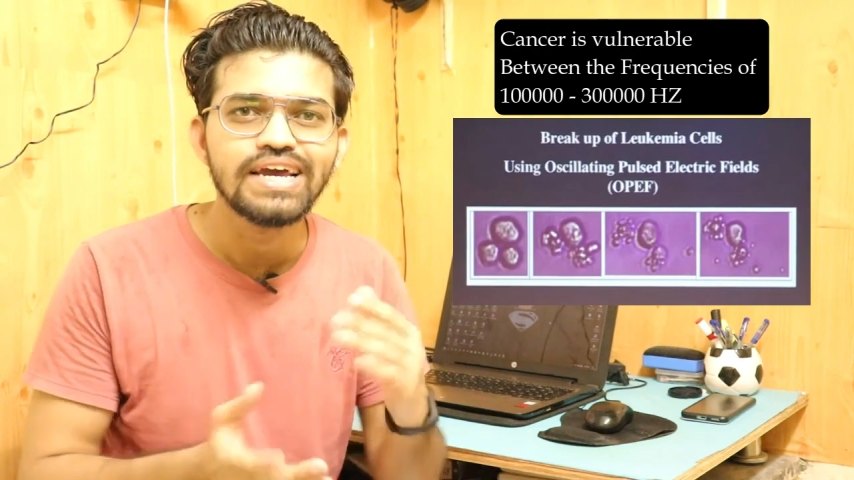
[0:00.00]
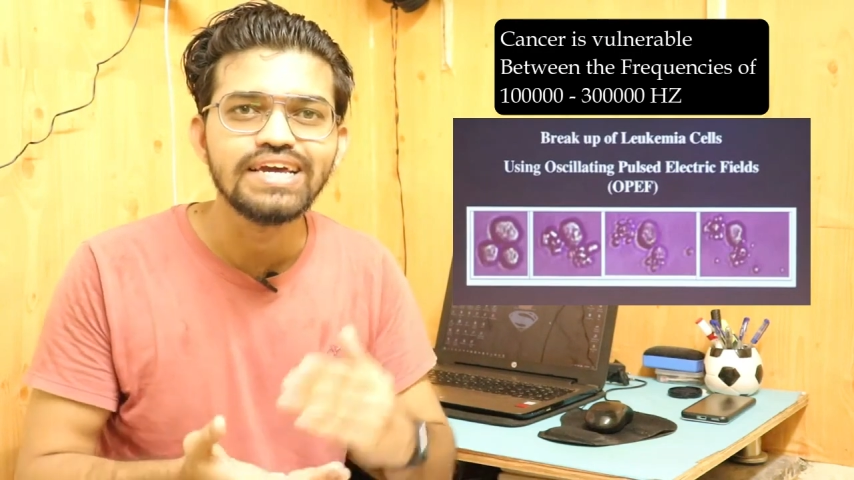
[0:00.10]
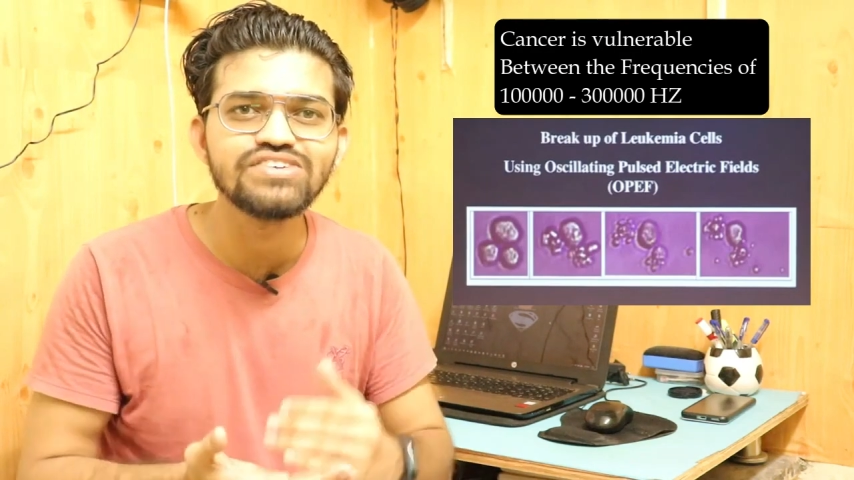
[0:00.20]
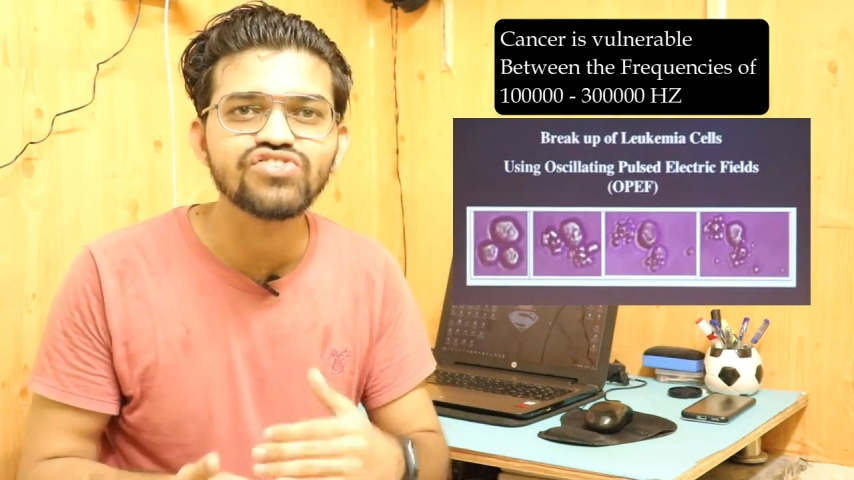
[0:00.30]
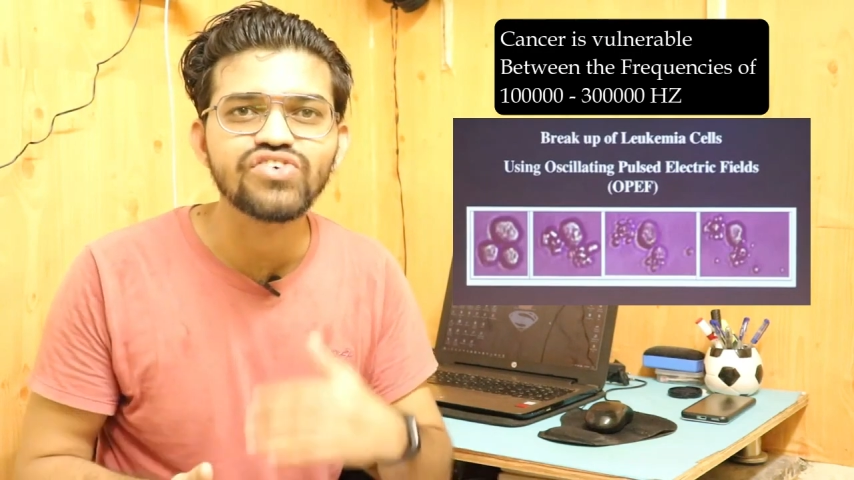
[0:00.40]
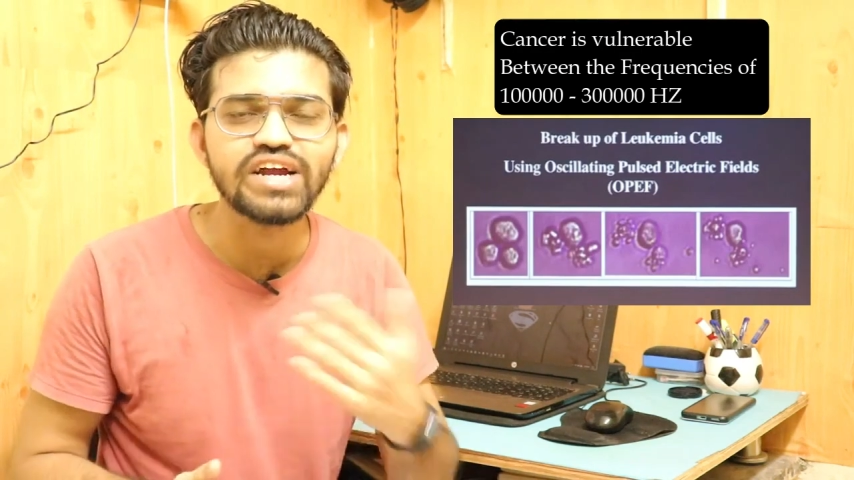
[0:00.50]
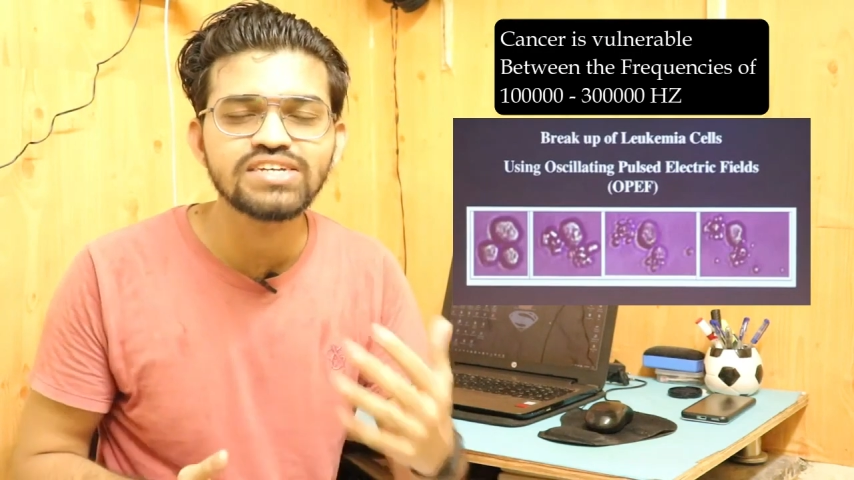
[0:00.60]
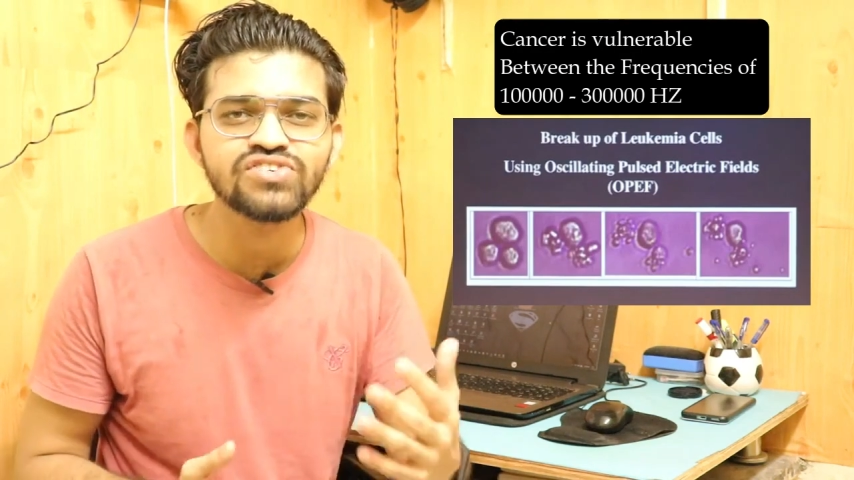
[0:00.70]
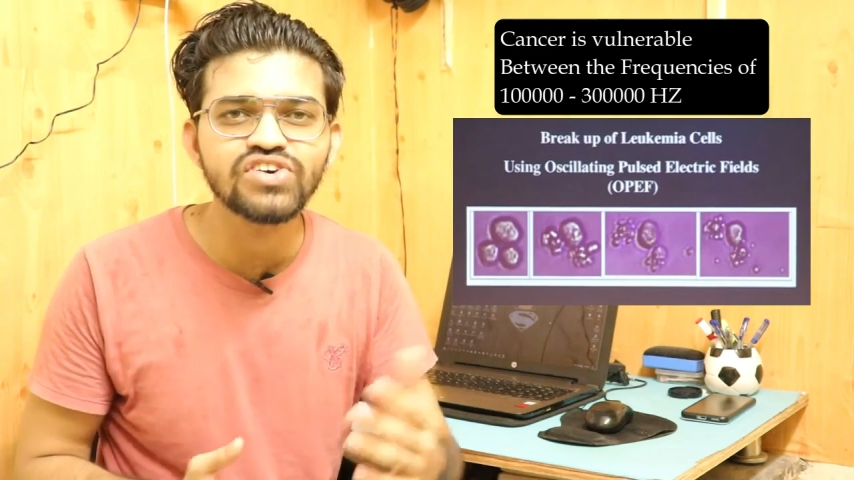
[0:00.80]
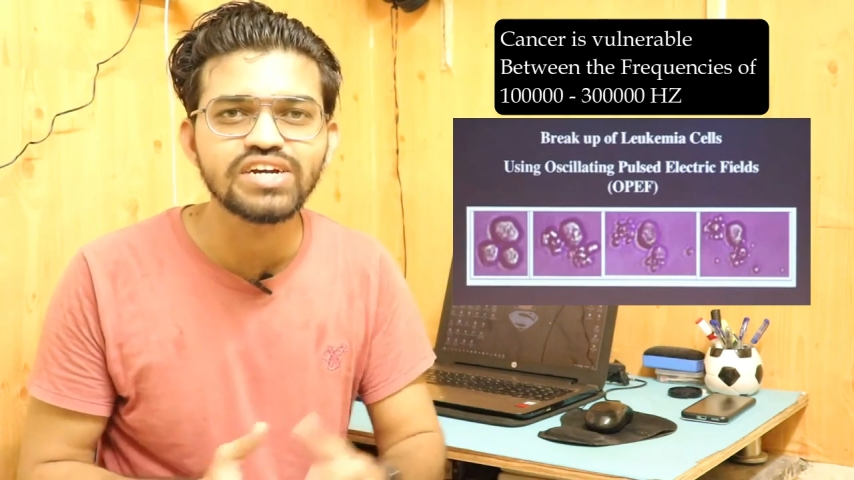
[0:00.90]
is
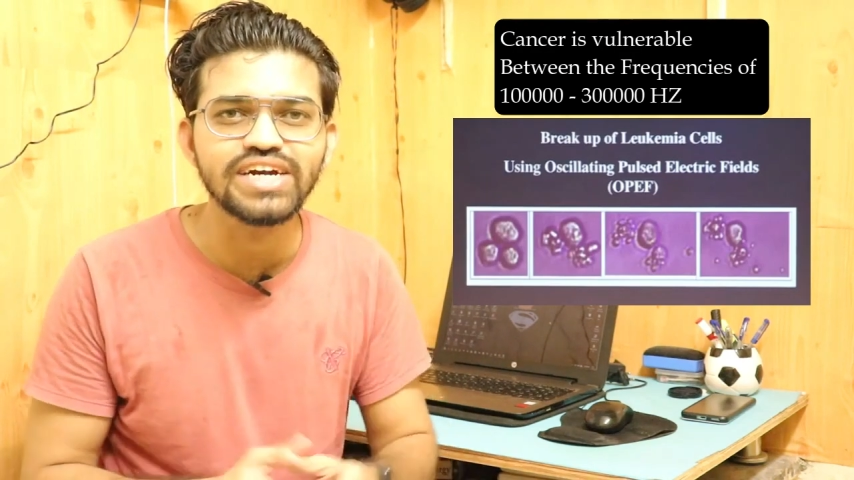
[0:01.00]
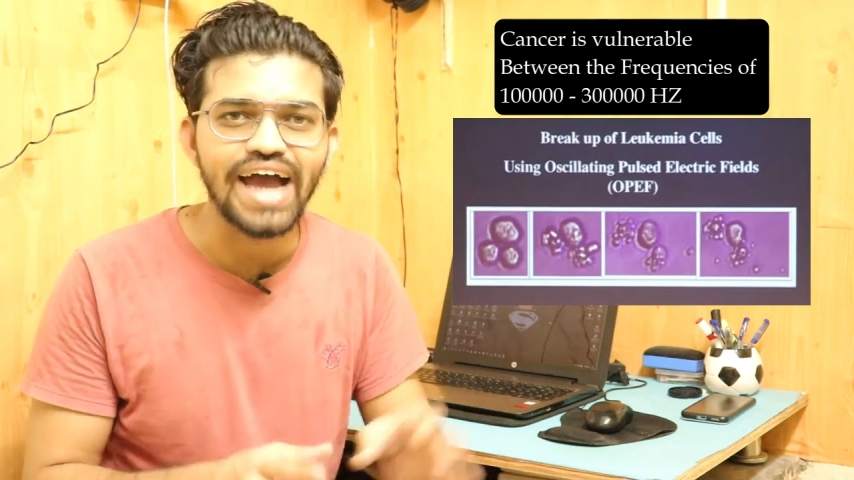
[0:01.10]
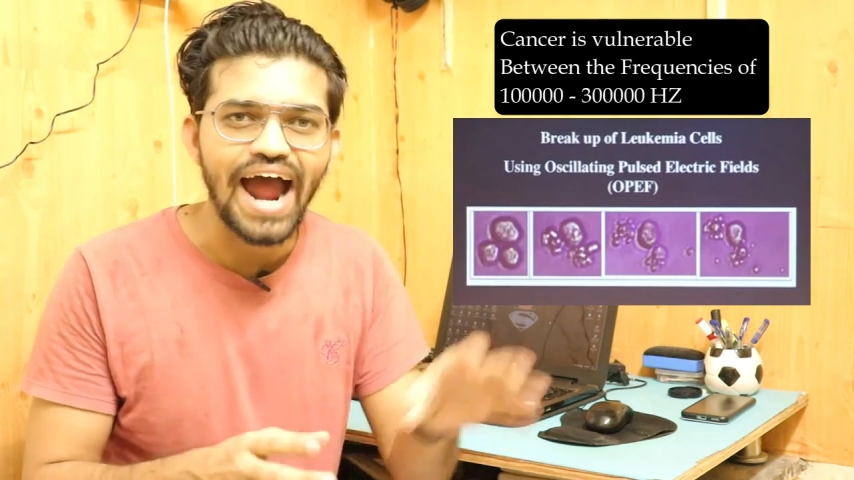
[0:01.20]
restricted